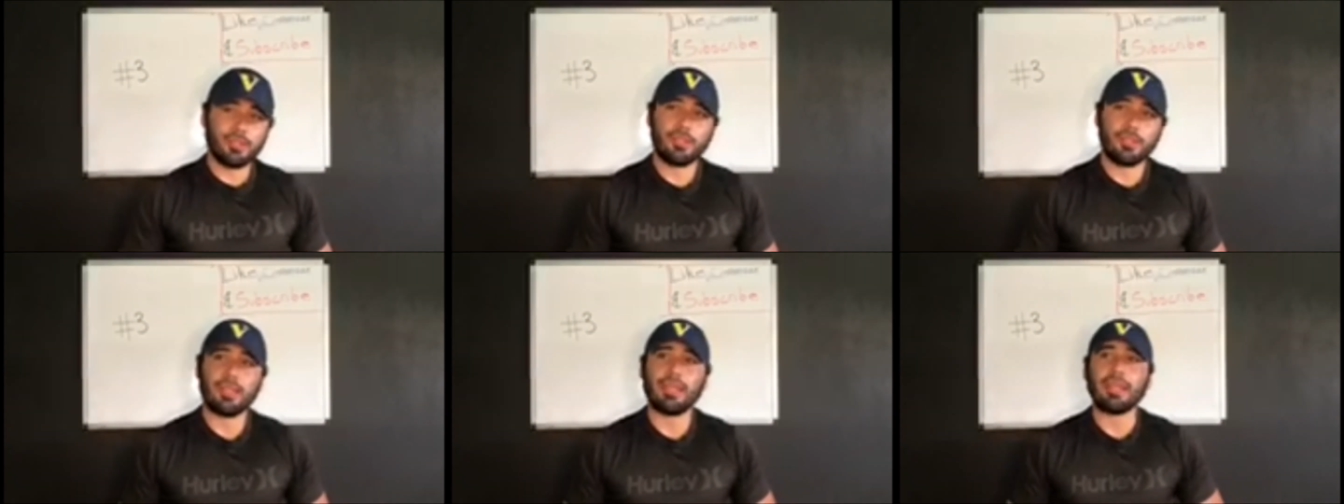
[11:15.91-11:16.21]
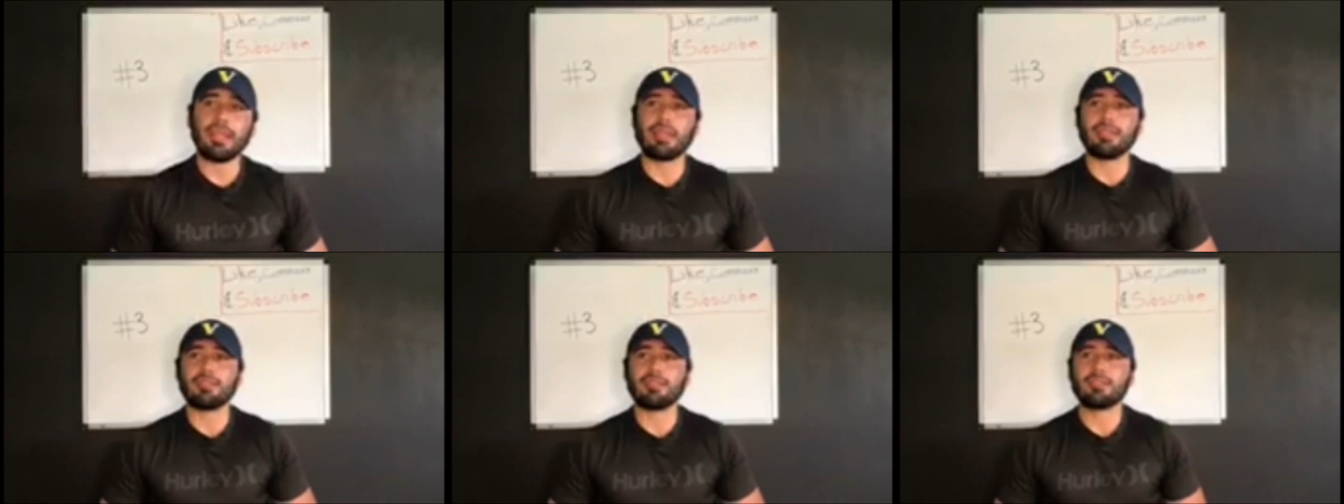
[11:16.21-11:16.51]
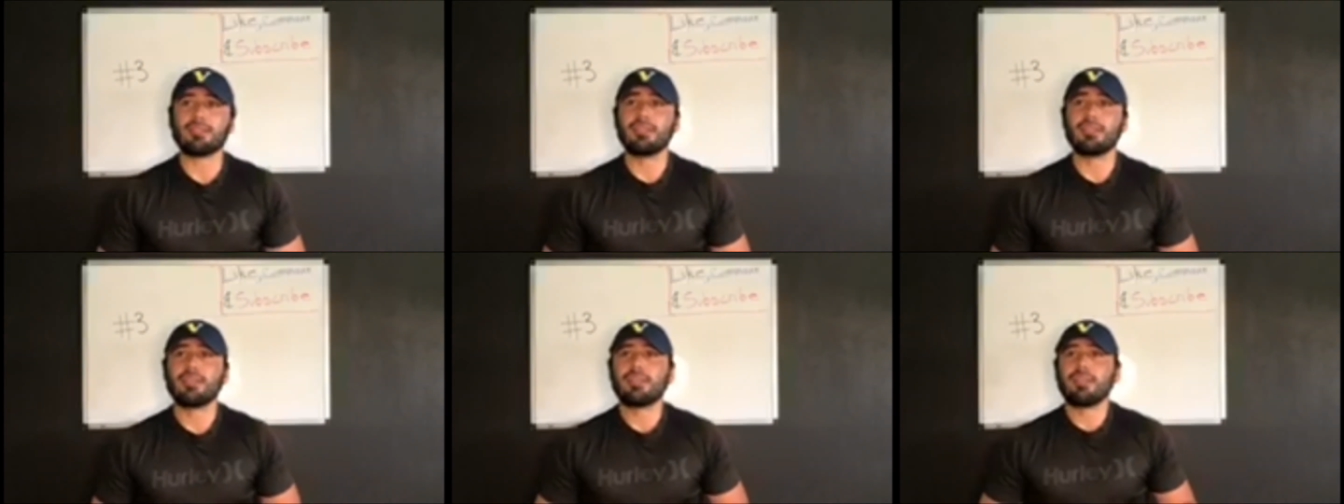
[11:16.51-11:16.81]
And
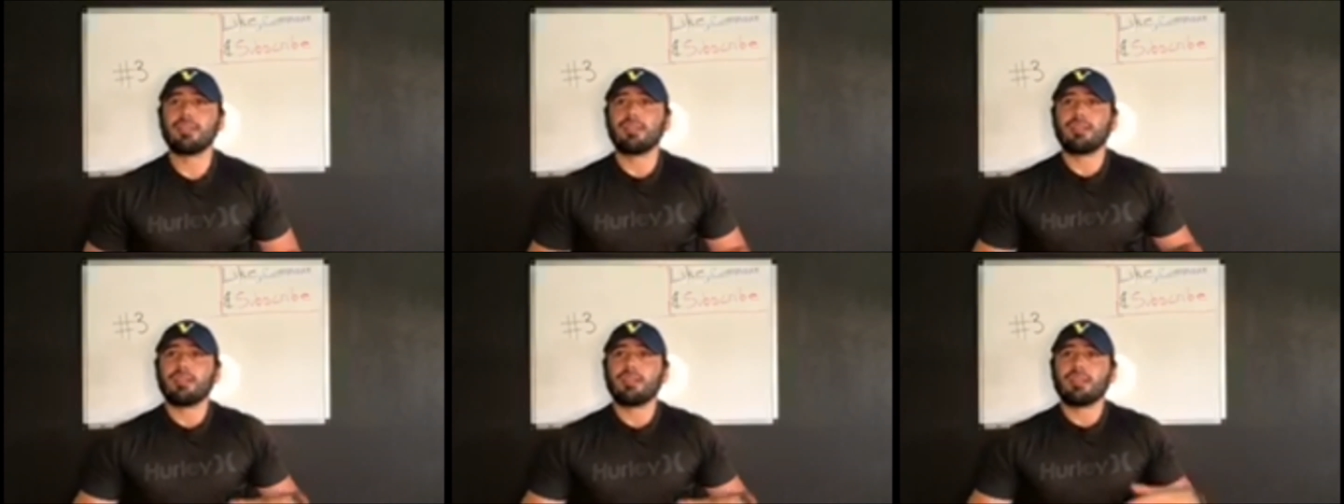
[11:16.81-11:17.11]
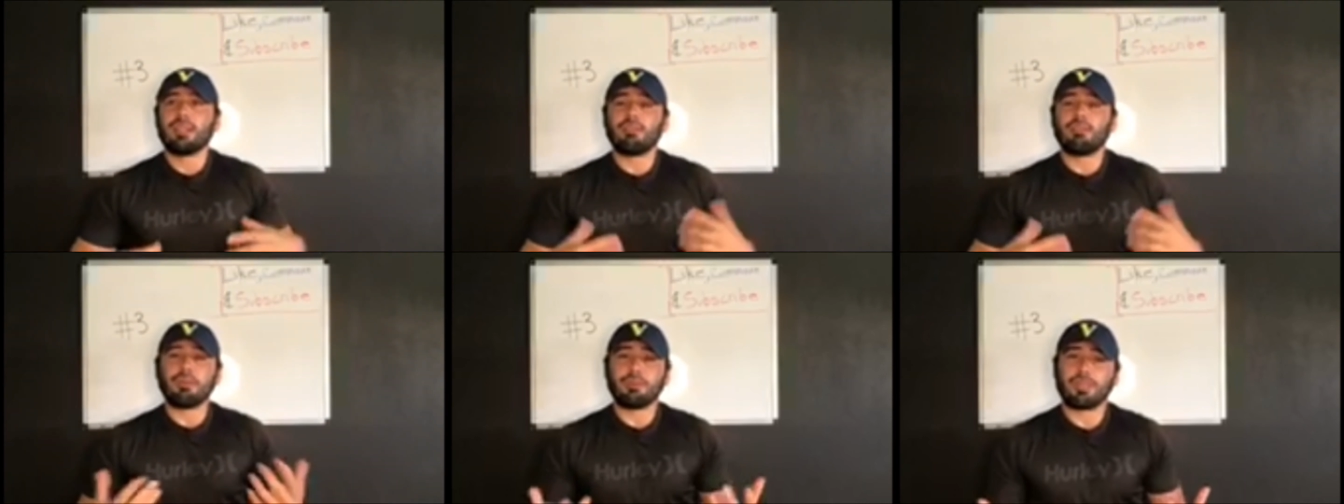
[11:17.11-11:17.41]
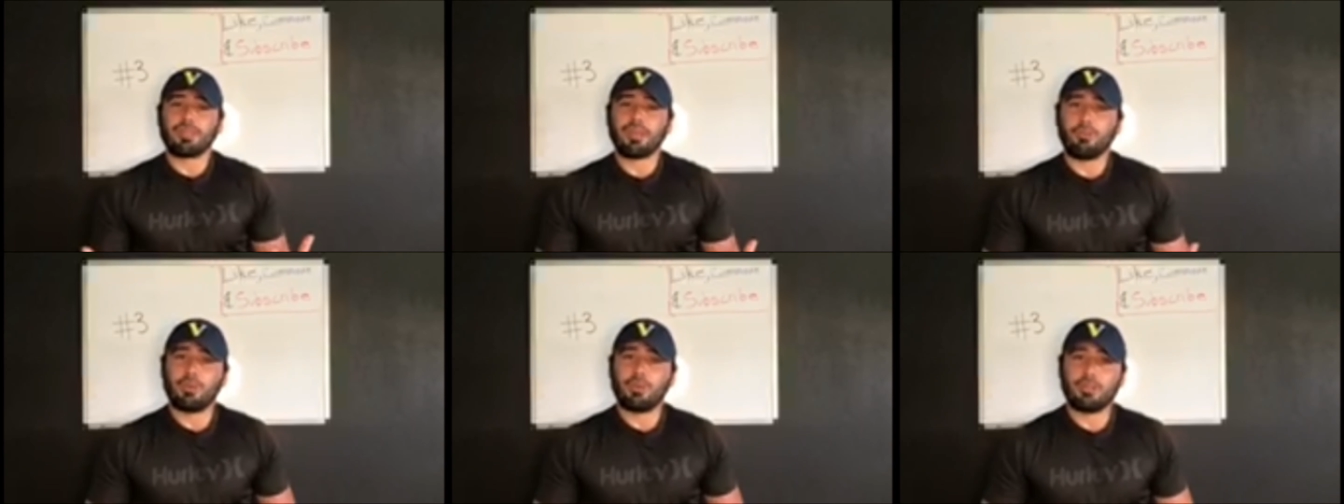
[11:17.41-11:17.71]
if I
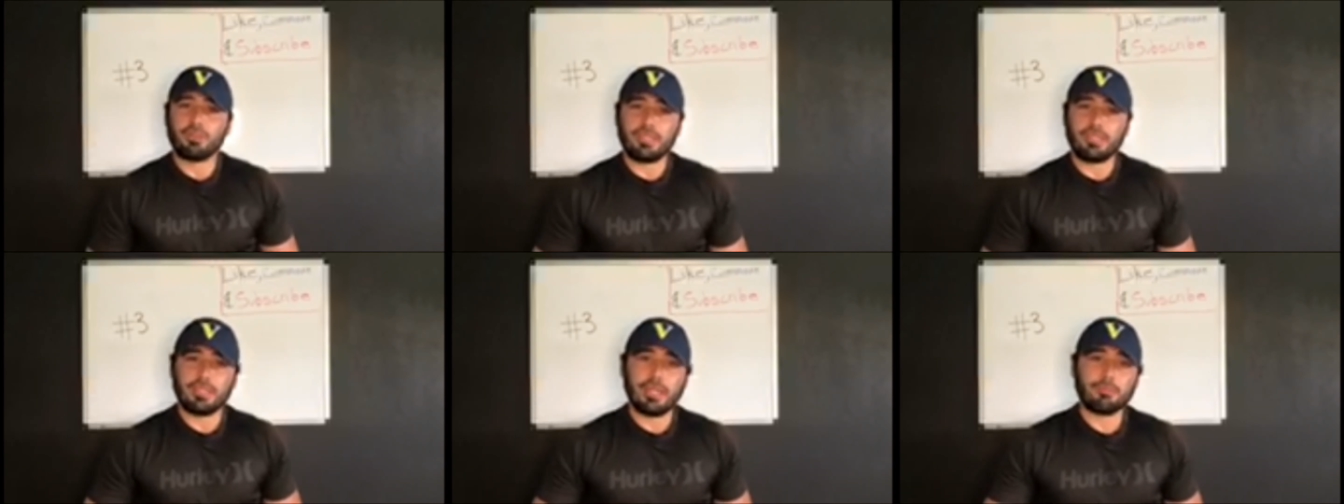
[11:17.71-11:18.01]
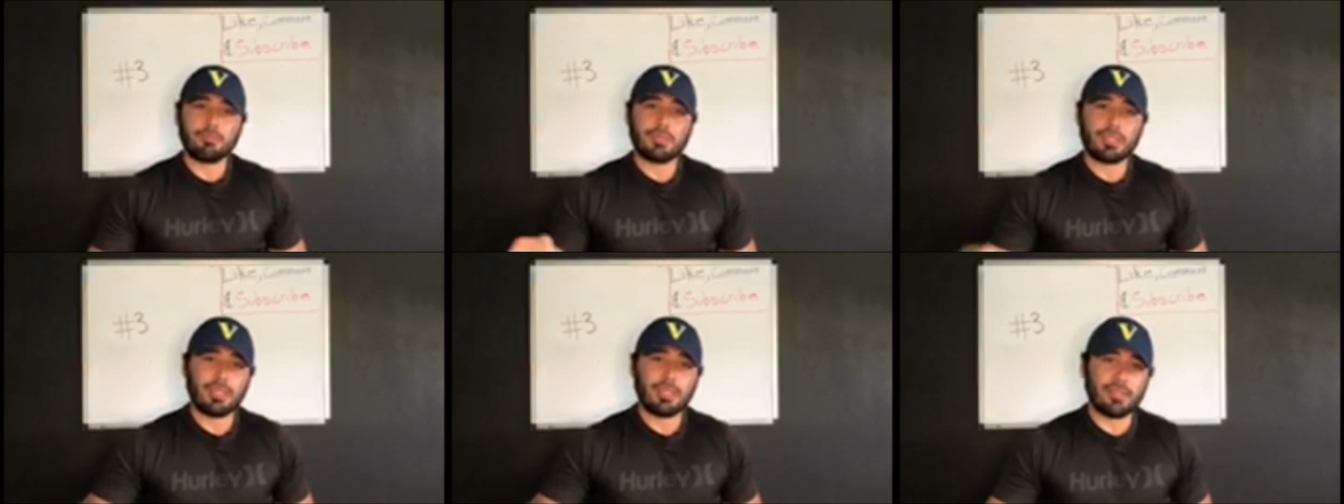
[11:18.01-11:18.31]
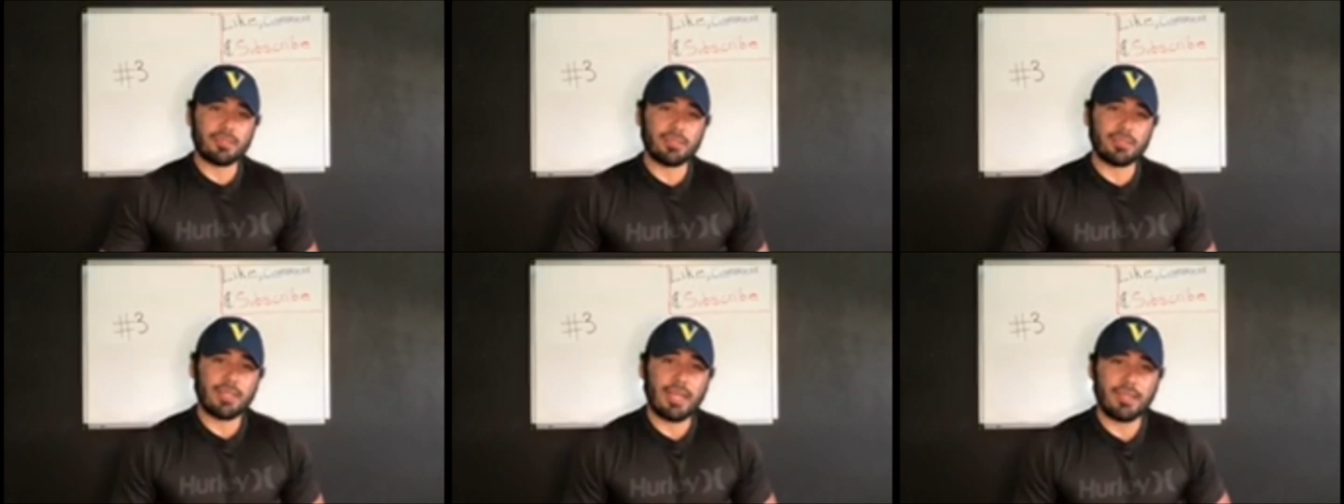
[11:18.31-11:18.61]
become wealthy, I'm staying in
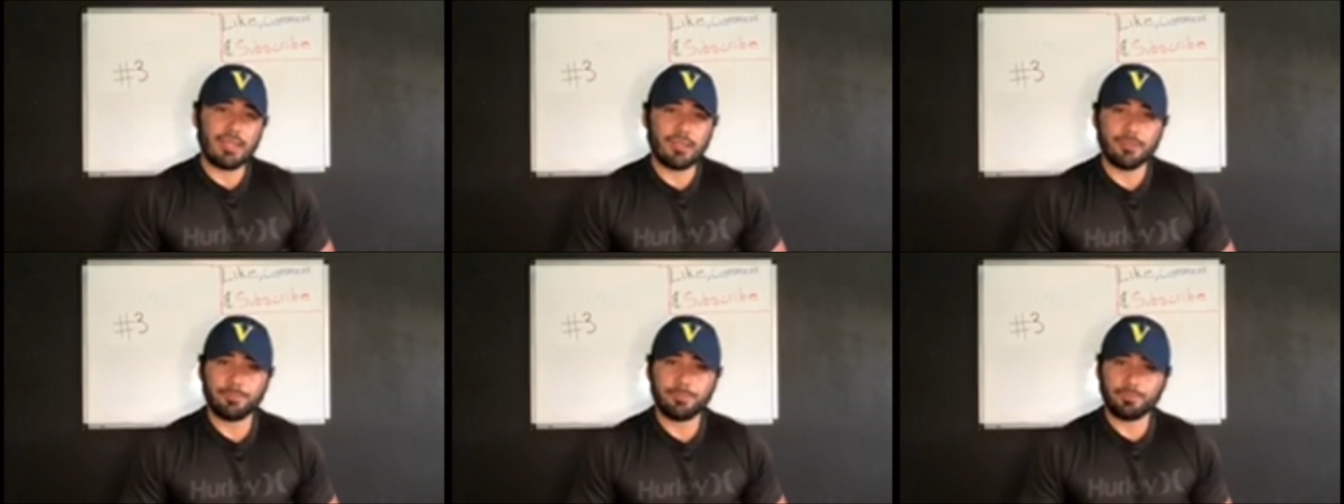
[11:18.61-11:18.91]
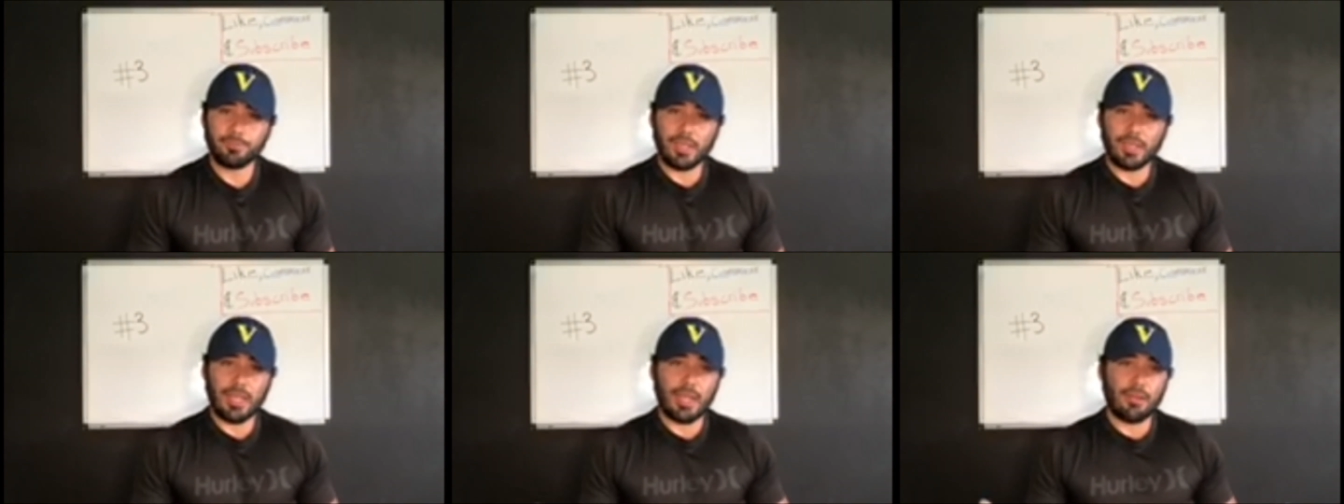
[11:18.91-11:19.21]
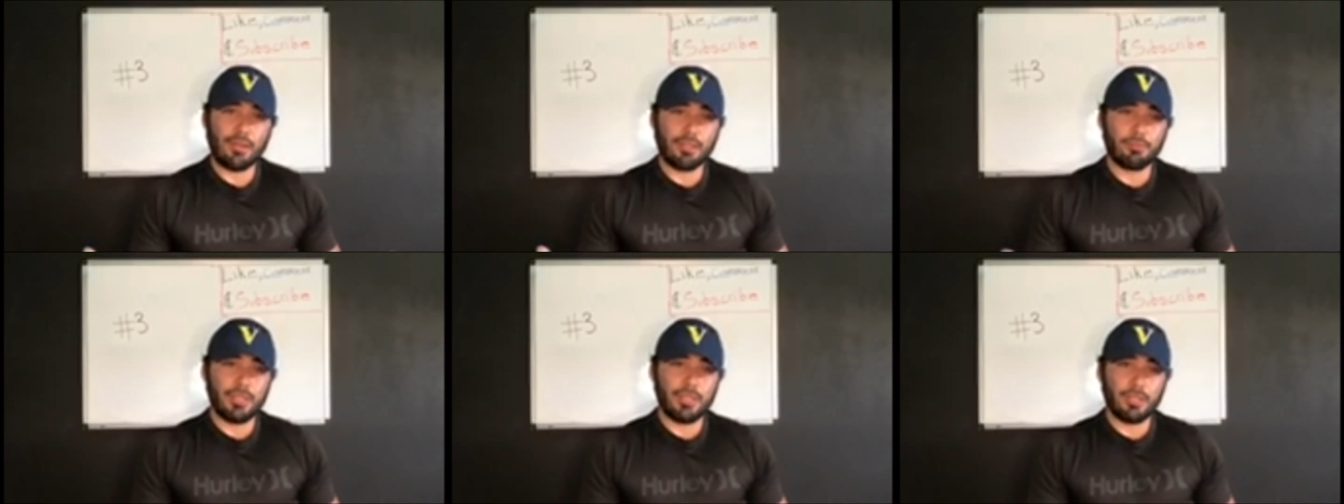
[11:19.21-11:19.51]
Santa Ana. I
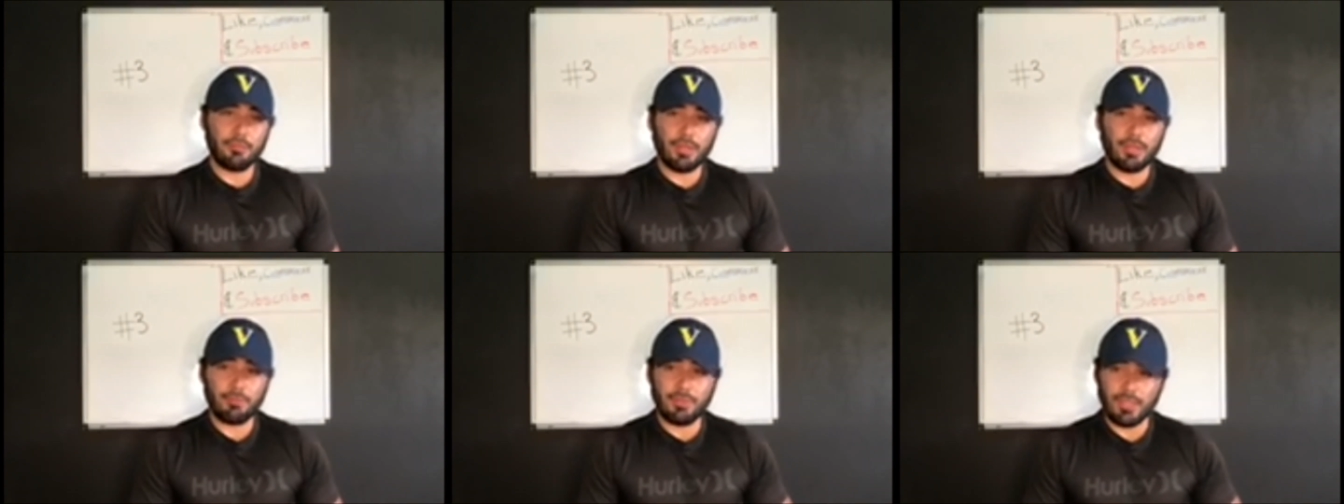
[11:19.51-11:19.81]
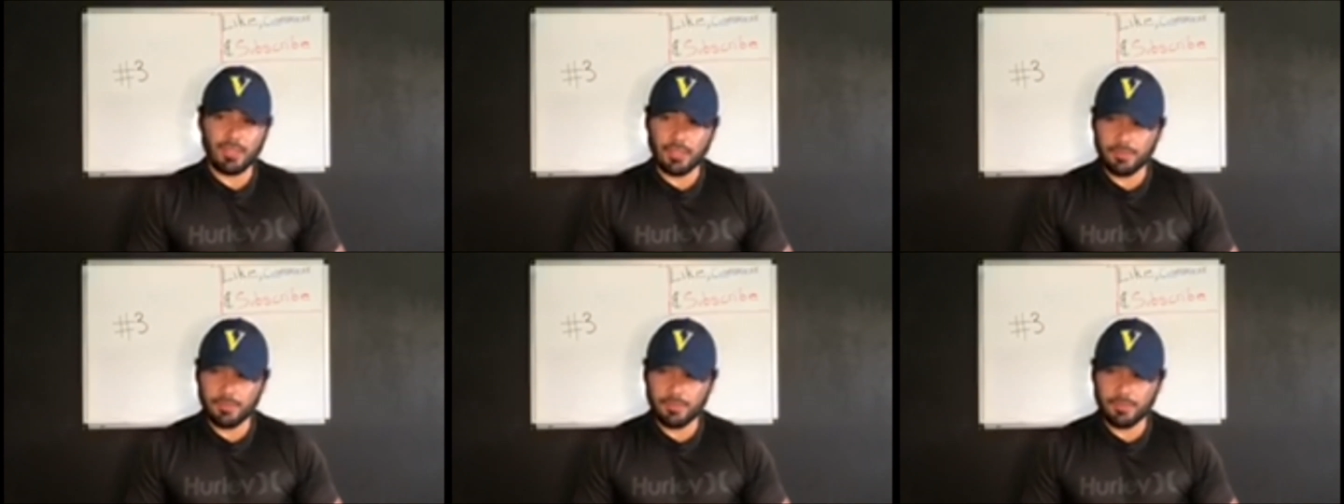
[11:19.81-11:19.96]
already made up my mind.